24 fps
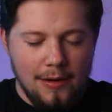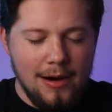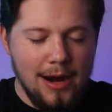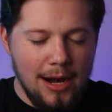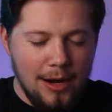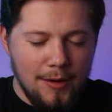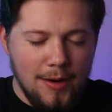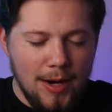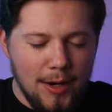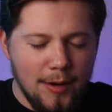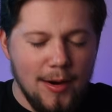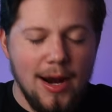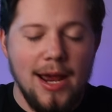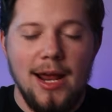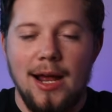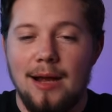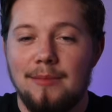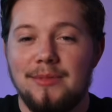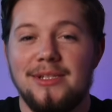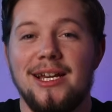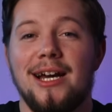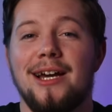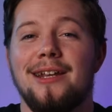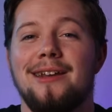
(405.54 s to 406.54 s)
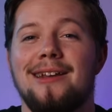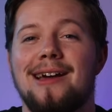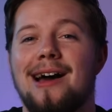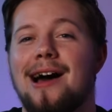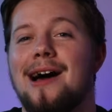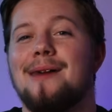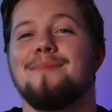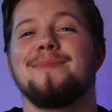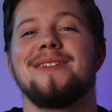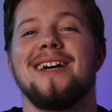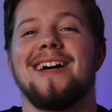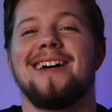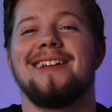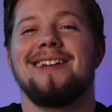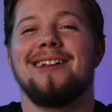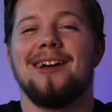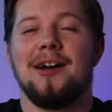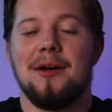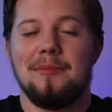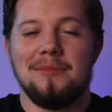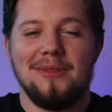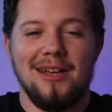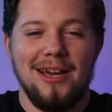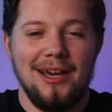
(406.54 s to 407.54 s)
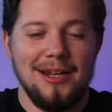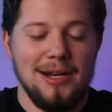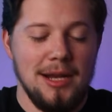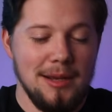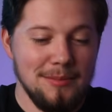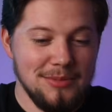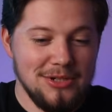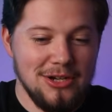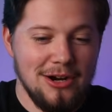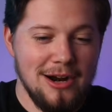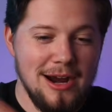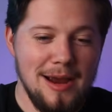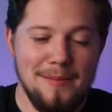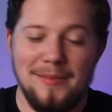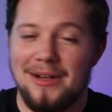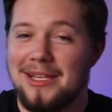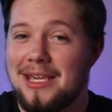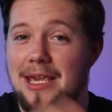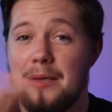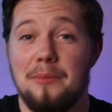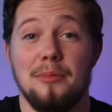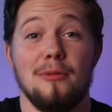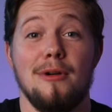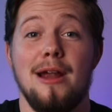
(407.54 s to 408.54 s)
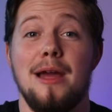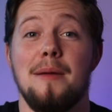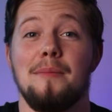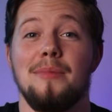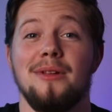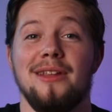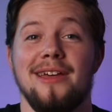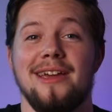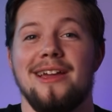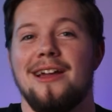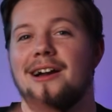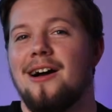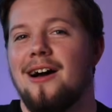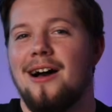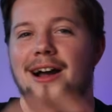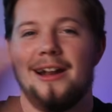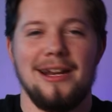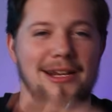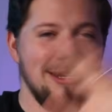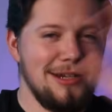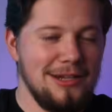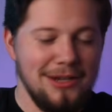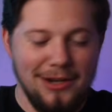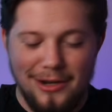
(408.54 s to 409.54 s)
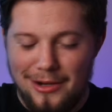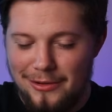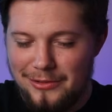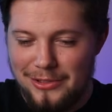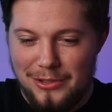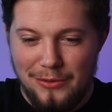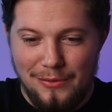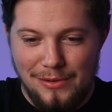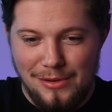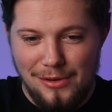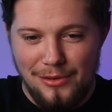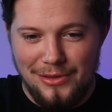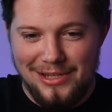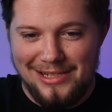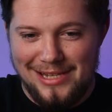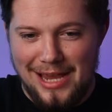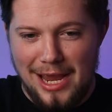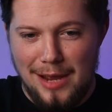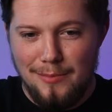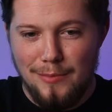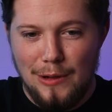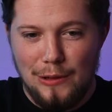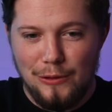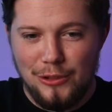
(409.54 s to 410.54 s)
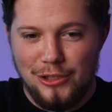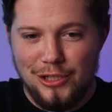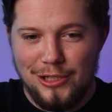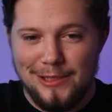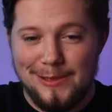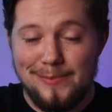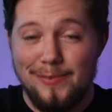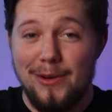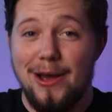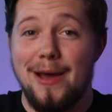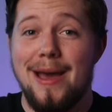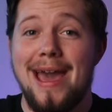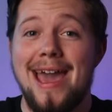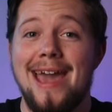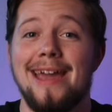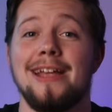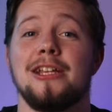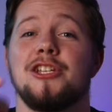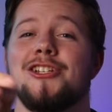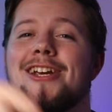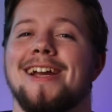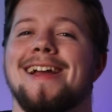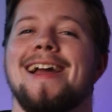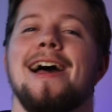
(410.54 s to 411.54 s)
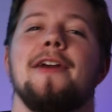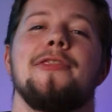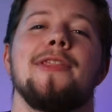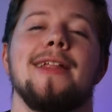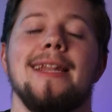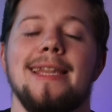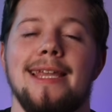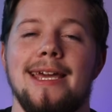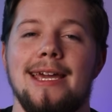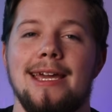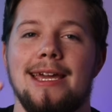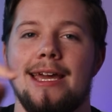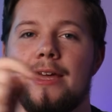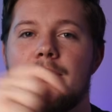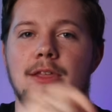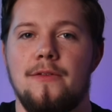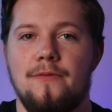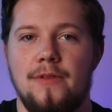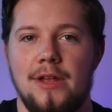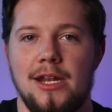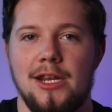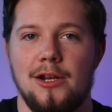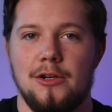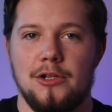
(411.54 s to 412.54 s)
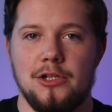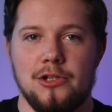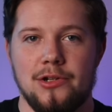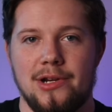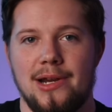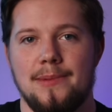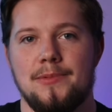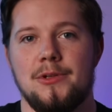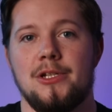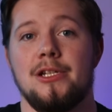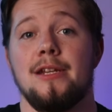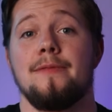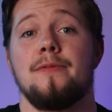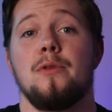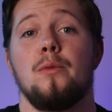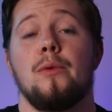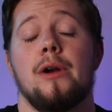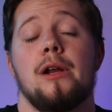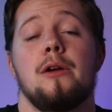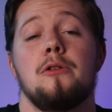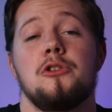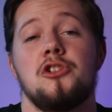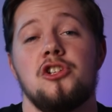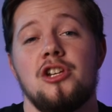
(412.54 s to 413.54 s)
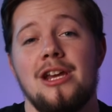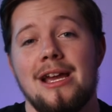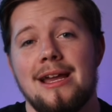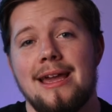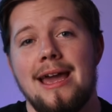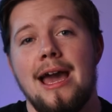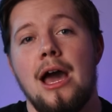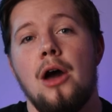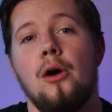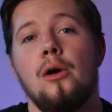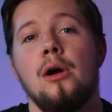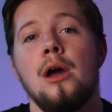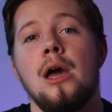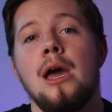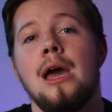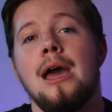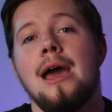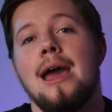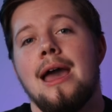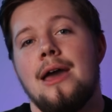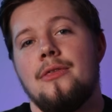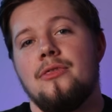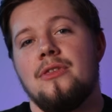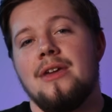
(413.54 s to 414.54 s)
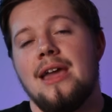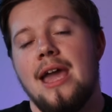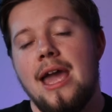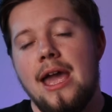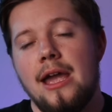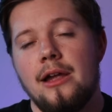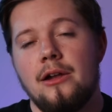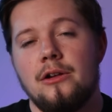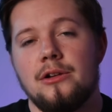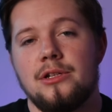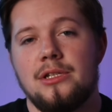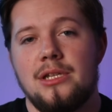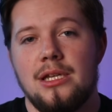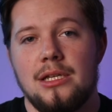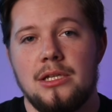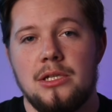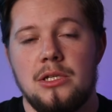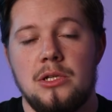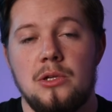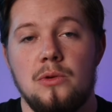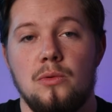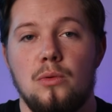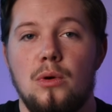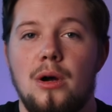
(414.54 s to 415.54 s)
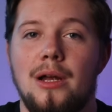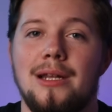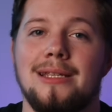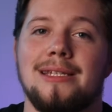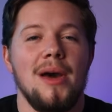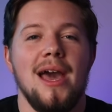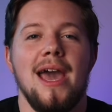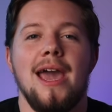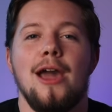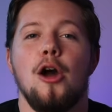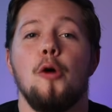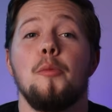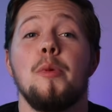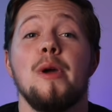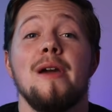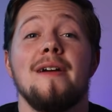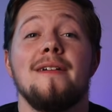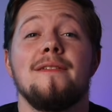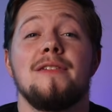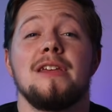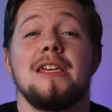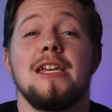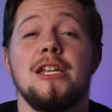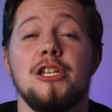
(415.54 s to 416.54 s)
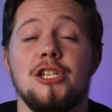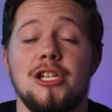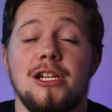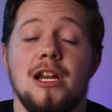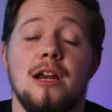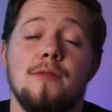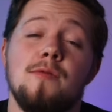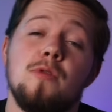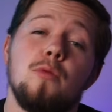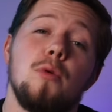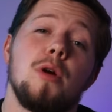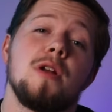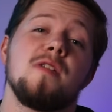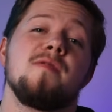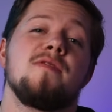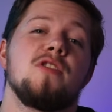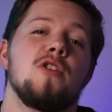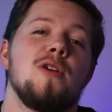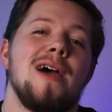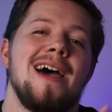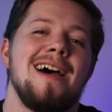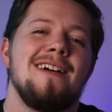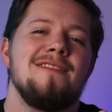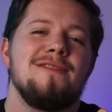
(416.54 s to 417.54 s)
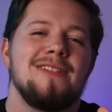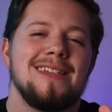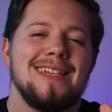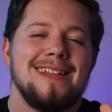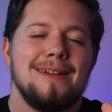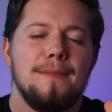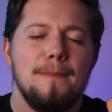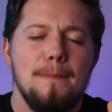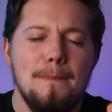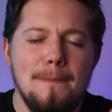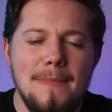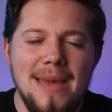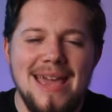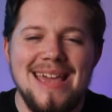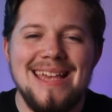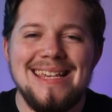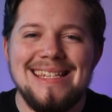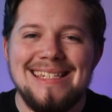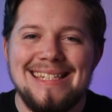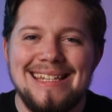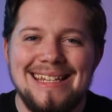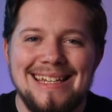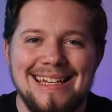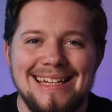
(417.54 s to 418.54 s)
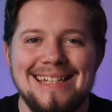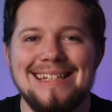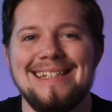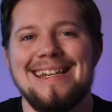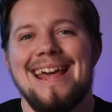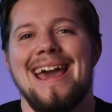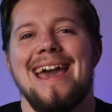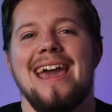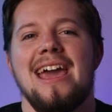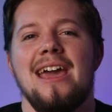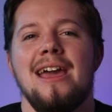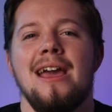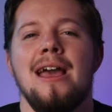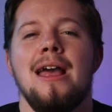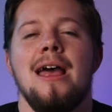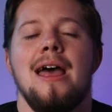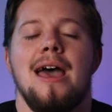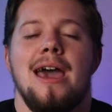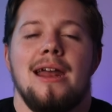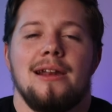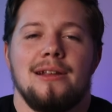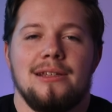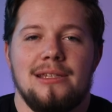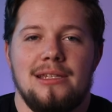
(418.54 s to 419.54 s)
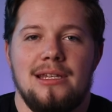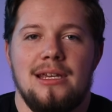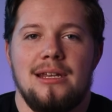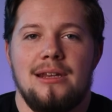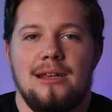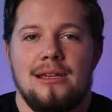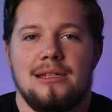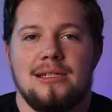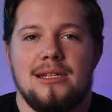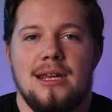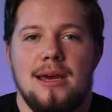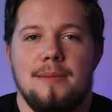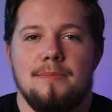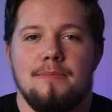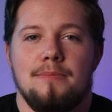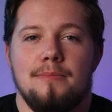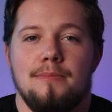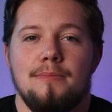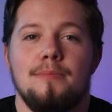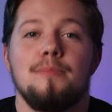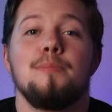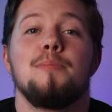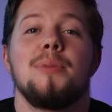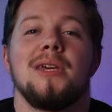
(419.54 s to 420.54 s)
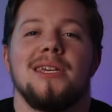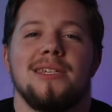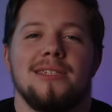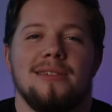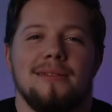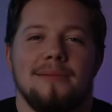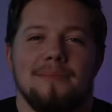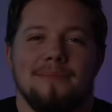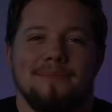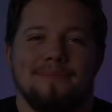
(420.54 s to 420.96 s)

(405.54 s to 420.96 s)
right. I'm done. I'm sorry. I'm going to keep rambling on and, you know, doing all these hand motions. But hey, check out the link in the video description if you want to go check out the Anker 621. But hey, hope you have each and every one of you have an amazing day, and I'll see you next time. Peace.